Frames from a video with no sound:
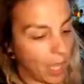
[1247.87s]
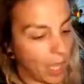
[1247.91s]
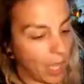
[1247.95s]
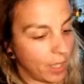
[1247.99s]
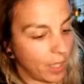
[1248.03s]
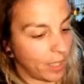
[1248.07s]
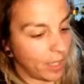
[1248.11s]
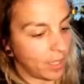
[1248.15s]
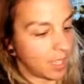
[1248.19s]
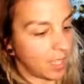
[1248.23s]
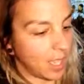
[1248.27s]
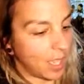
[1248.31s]

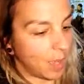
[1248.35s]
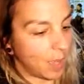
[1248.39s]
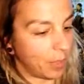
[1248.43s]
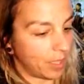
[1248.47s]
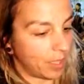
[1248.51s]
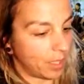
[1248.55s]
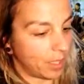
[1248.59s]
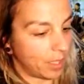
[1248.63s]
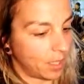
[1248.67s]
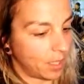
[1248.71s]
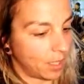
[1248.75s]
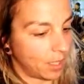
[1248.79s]
that place,
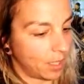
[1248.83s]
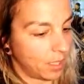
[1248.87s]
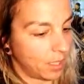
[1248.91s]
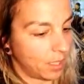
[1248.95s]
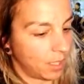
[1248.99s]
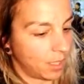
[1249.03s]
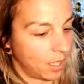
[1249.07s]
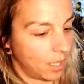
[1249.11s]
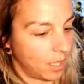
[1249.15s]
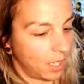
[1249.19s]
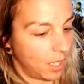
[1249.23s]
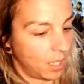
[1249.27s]

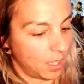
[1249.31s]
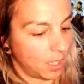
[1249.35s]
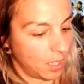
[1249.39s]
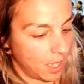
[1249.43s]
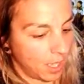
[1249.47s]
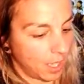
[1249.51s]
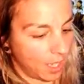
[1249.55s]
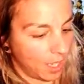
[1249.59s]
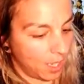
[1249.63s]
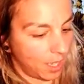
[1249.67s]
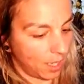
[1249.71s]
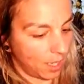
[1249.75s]
like
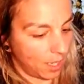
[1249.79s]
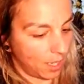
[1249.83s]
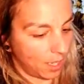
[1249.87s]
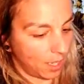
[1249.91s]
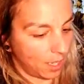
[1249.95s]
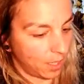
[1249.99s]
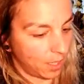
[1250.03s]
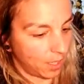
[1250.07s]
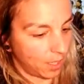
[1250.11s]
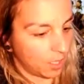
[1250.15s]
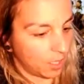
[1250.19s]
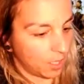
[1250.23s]

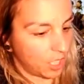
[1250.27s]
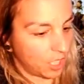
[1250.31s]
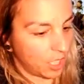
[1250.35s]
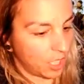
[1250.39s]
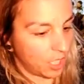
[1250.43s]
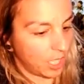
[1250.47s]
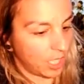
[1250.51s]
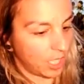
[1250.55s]
she